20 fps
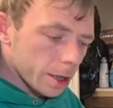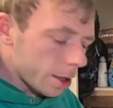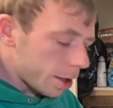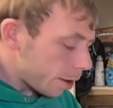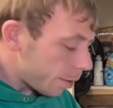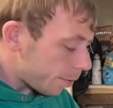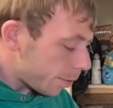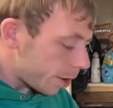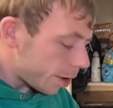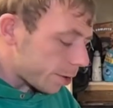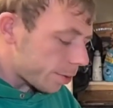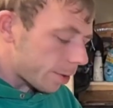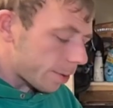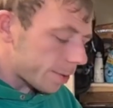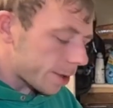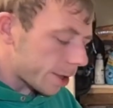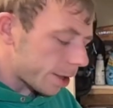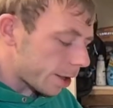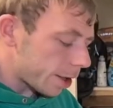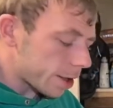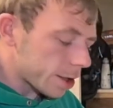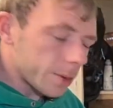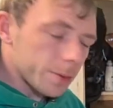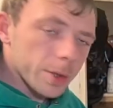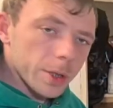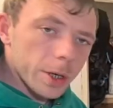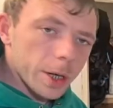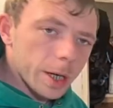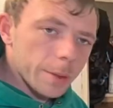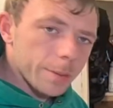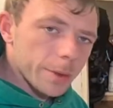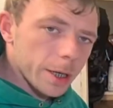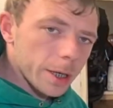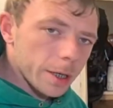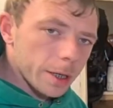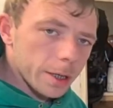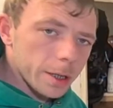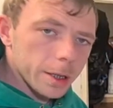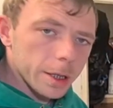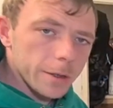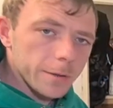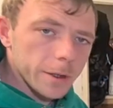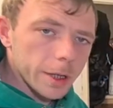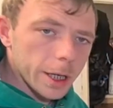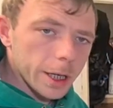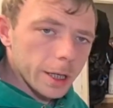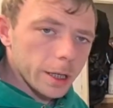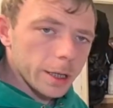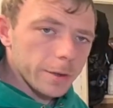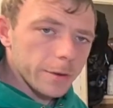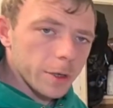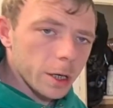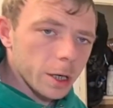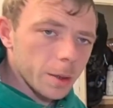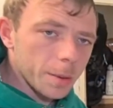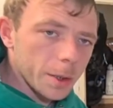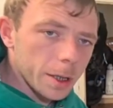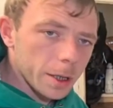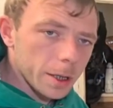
Please remember to hit that subscribe button, leave a like, leave a comment,